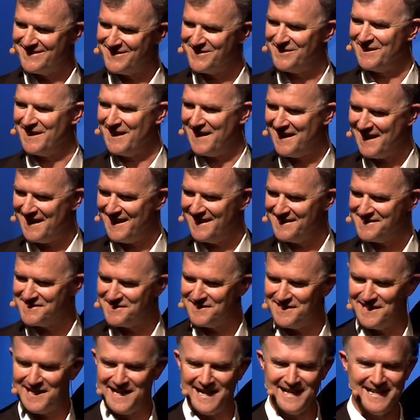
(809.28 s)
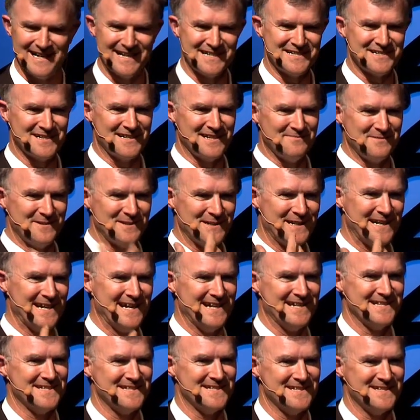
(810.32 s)
to the heart, so the heart actually
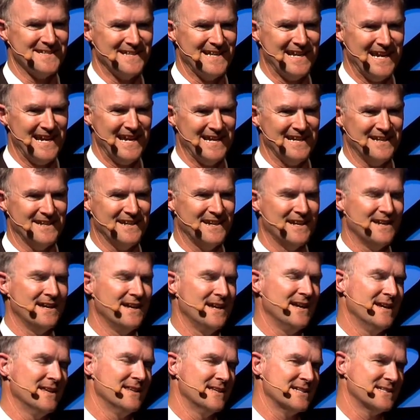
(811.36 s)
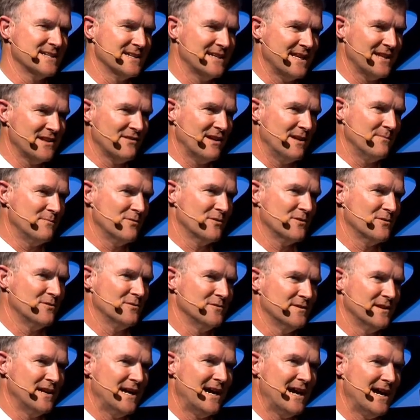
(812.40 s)
communicates to the head. There's another great book
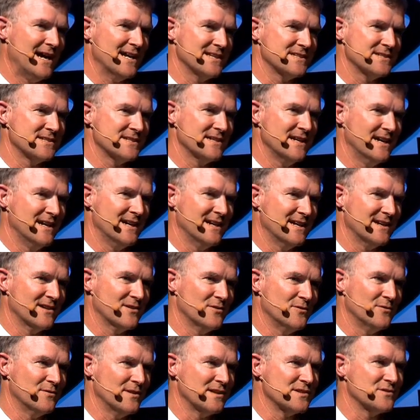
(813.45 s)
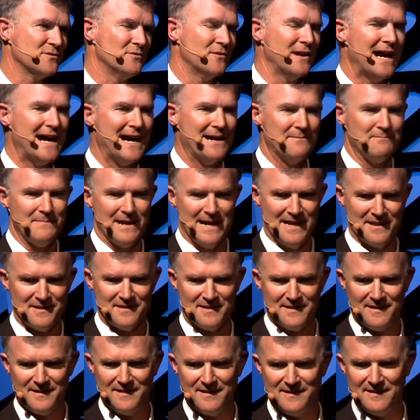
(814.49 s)
called it's called Heart
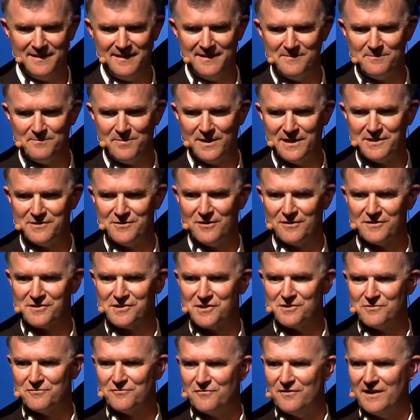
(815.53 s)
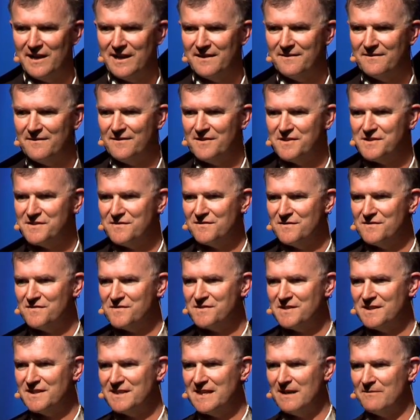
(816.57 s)
Math by Doc Childrey, those of you who've
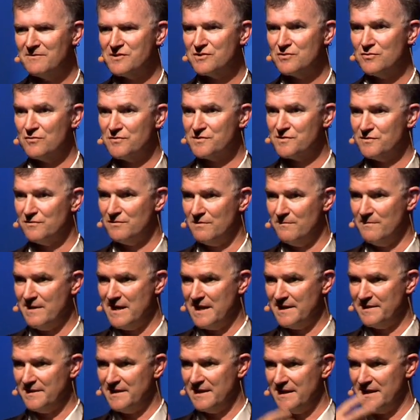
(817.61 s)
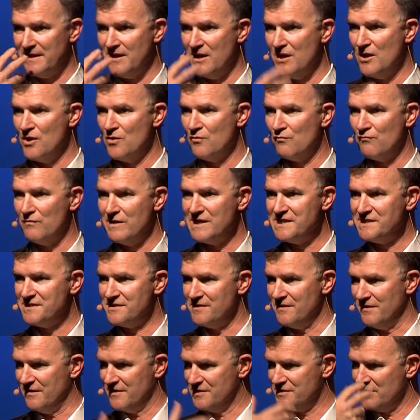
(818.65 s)
seen that, which talks all about the
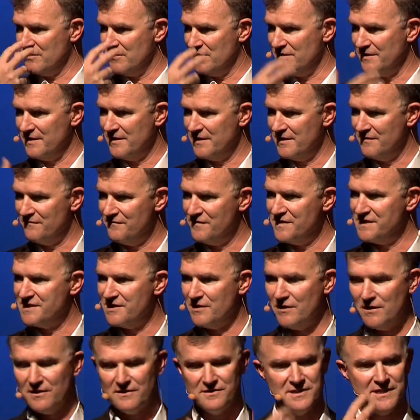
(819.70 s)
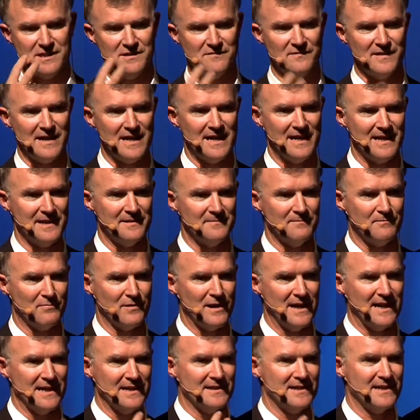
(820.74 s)
research on the physiology of
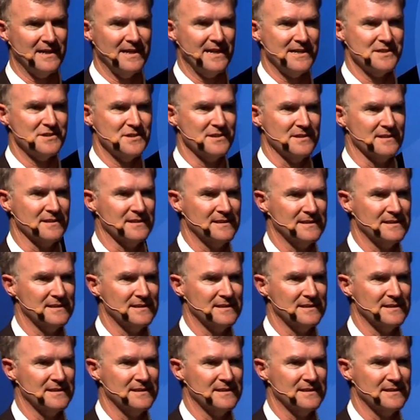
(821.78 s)
heart-brain connection.